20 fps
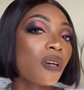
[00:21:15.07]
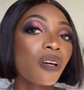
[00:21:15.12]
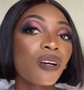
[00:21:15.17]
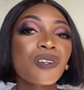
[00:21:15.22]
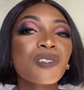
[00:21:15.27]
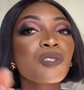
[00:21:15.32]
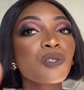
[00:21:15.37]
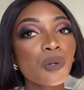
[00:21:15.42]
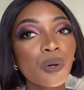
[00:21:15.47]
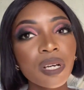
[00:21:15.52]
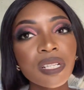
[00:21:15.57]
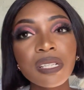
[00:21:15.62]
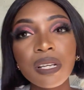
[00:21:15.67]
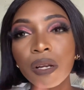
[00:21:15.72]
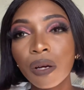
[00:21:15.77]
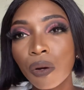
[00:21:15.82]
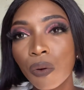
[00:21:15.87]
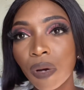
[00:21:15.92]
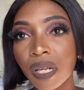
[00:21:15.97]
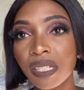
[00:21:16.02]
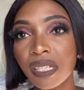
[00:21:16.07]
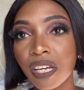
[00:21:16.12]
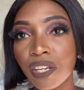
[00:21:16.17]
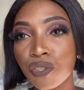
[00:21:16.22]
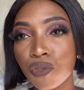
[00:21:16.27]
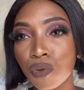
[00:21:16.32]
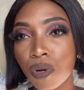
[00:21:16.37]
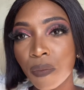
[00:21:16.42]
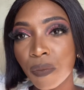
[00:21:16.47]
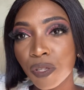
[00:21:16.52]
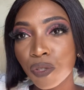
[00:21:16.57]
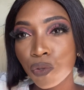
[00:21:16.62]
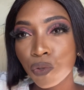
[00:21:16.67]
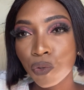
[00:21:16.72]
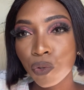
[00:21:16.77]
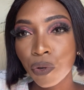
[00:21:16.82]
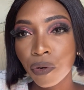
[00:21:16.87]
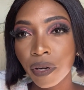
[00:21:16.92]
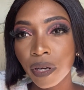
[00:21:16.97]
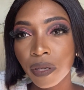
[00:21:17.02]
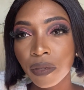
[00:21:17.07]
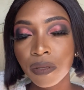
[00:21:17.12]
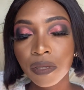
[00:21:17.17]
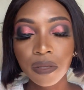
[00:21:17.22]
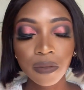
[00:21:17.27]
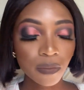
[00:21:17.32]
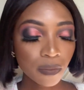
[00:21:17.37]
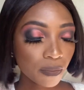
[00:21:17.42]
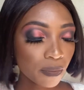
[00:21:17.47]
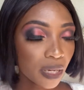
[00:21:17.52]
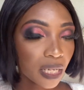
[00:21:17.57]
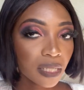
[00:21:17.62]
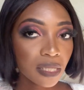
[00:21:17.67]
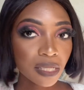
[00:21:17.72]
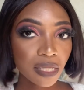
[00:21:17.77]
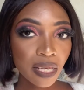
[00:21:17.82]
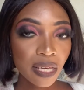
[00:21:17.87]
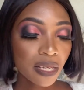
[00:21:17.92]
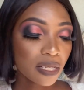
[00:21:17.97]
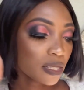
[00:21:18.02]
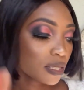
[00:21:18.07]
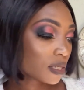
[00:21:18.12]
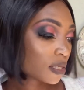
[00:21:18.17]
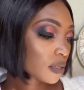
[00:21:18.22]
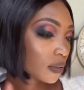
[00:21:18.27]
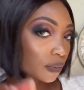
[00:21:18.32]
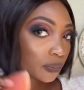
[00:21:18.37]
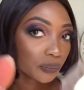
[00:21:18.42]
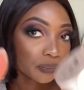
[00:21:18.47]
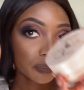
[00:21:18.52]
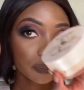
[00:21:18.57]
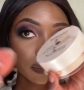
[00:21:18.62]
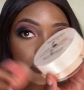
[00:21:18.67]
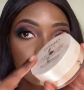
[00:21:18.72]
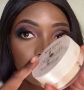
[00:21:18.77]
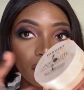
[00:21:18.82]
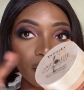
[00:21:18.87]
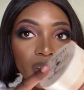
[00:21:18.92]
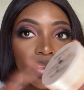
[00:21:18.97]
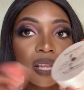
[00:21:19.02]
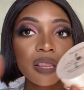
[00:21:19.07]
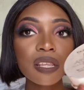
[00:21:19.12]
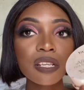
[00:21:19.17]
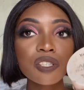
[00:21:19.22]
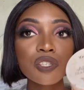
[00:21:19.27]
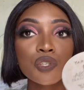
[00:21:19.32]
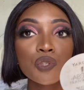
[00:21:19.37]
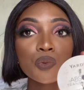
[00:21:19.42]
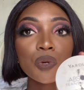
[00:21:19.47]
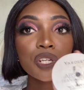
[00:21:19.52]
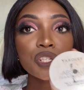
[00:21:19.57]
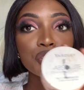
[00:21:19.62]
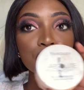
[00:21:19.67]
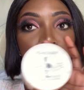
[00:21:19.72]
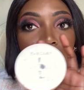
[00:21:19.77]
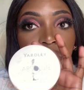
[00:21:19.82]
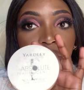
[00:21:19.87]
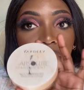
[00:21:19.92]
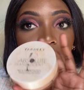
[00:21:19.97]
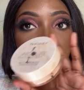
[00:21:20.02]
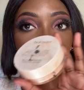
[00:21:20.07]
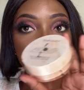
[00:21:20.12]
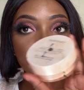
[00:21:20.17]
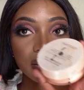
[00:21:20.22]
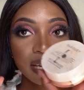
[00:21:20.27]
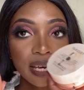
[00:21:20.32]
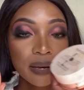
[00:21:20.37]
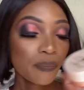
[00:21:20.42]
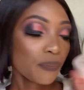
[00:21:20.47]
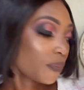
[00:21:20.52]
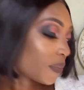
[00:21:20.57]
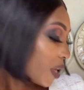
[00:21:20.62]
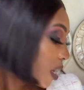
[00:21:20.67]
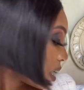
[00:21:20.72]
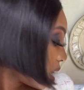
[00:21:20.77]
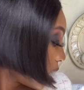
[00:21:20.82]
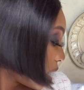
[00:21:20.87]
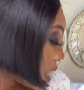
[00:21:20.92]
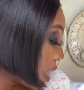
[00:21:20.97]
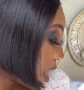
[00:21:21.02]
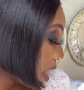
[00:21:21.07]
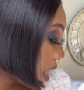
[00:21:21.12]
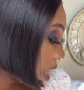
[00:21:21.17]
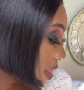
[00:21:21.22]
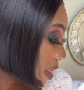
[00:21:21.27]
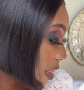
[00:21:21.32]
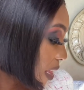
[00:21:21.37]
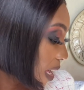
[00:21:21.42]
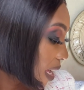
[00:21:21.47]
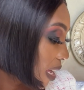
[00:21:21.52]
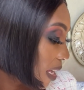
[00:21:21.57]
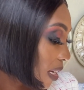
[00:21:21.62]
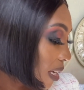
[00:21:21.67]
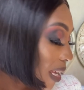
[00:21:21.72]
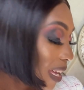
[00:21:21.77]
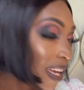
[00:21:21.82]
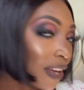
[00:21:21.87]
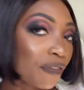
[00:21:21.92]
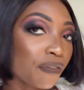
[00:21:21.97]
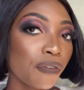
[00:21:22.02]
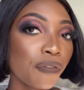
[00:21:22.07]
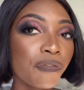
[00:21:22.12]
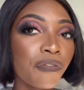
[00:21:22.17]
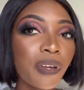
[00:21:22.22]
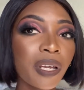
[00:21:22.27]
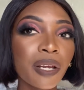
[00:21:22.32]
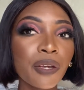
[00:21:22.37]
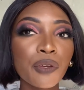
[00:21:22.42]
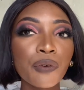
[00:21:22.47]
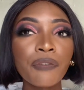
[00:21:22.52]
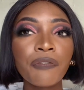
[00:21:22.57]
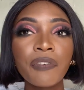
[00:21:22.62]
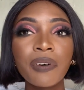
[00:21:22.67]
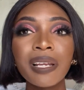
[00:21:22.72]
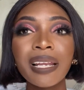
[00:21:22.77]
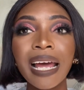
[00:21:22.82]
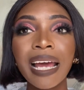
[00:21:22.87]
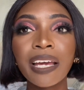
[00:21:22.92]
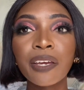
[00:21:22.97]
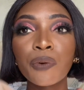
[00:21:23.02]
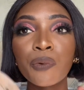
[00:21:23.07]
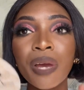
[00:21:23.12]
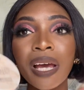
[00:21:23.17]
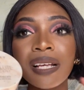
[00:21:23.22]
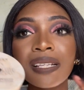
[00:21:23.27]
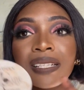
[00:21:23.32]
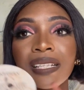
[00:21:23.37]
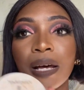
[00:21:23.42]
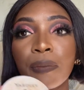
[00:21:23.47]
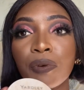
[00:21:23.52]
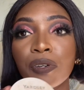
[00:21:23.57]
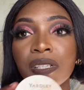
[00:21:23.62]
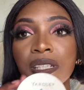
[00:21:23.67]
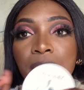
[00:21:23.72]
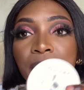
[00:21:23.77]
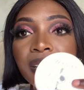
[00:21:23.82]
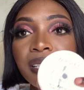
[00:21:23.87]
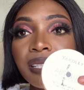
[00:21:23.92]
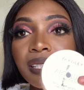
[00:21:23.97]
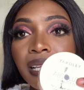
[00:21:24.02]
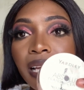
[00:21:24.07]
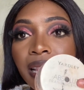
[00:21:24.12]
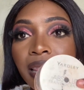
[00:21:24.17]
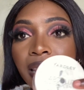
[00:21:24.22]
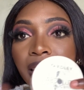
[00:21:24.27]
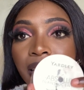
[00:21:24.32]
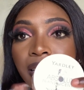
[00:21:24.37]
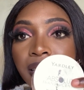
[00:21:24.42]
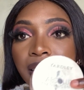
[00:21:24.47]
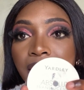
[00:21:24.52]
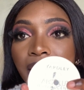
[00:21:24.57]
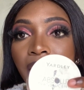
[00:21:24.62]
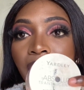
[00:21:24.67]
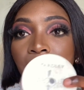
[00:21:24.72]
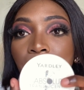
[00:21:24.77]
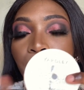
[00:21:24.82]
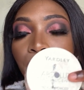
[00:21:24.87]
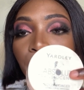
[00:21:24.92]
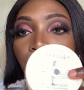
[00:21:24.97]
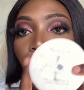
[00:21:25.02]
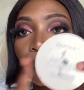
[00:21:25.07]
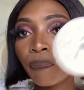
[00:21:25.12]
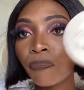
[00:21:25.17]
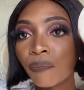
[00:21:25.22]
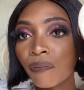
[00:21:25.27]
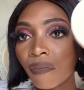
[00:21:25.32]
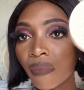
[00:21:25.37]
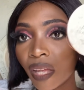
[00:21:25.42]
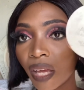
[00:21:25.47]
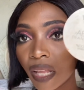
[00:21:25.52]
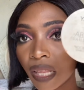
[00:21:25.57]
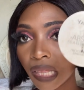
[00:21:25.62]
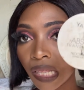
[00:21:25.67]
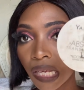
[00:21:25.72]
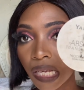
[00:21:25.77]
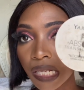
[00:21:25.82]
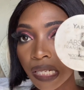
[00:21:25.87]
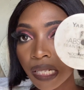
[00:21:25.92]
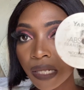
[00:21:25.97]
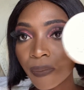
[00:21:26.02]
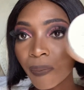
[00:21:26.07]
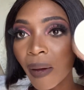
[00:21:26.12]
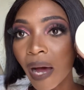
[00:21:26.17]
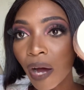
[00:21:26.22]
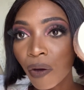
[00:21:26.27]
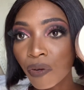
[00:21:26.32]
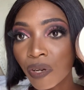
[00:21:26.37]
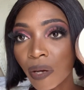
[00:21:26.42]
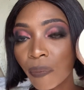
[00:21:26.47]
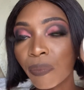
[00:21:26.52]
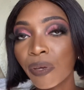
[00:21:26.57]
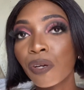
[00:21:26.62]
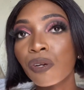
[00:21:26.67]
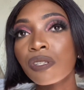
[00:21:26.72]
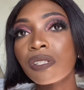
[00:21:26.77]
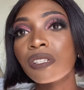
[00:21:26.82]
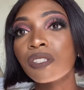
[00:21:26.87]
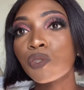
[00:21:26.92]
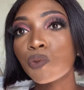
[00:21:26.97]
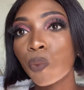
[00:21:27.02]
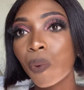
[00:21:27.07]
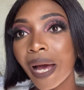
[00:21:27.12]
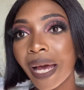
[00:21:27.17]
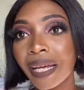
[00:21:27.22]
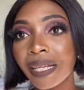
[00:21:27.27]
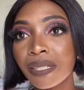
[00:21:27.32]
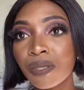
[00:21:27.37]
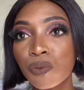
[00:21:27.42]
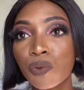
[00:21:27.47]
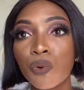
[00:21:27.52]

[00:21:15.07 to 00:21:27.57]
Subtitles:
So once I do my tutorials, but yes, this is what you need, né? And then if you feel like we are at this powder because it's white,